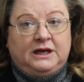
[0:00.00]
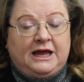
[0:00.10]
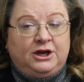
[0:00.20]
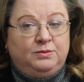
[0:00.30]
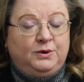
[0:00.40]

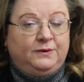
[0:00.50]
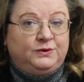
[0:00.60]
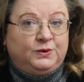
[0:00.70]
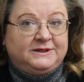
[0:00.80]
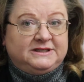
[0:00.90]
And you move
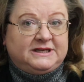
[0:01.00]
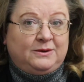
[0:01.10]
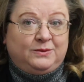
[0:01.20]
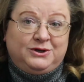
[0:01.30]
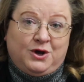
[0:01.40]
to a
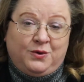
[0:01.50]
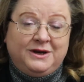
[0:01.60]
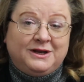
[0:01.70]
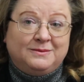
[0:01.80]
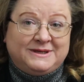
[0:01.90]
state with no
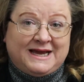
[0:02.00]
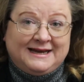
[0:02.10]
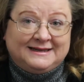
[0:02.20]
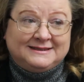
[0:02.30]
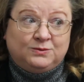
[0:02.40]
income
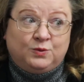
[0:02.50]
tax,